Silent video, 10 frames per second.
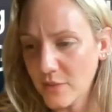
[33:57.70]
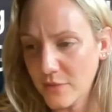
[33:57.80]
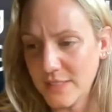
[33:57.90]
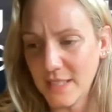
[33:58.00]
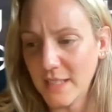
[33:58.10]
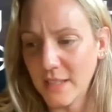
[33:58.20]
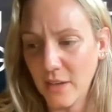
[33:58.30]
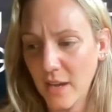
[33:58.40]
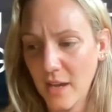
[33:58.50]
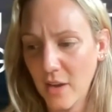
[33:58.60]
fatigue
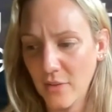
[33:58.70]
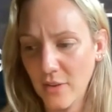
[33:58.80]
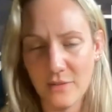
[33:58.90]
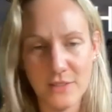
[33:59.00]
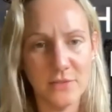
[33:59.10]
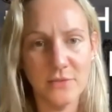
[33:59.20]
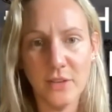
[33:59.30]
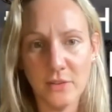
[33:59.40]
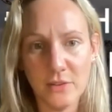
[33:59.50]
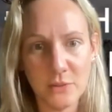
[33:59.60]
of having to
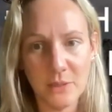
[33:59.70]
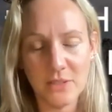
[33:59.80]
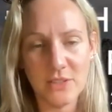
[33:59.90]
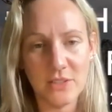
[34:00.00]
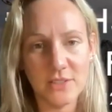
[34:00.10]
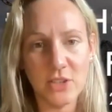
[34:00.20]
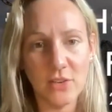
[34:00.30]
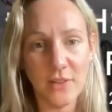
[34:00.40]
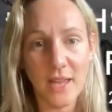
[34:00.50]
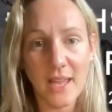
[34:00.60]
fill so much
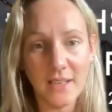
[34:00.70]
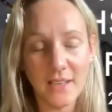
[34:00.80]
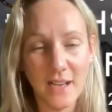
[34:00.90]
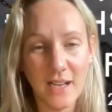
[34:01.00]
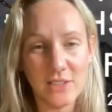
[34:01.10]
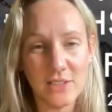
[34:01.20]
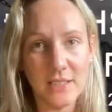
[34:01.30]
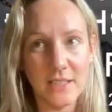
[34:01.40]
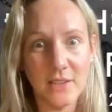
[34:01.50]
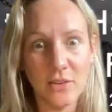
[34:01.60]
stuff in,
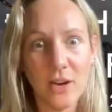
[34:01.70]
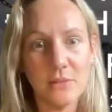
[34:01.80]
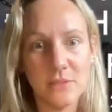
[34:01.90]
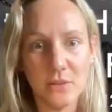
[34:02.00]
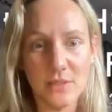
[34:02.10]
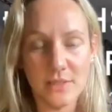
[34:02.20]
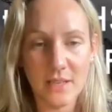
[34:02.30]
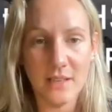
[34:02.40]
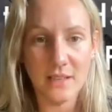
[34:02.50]
actually crowdsourcing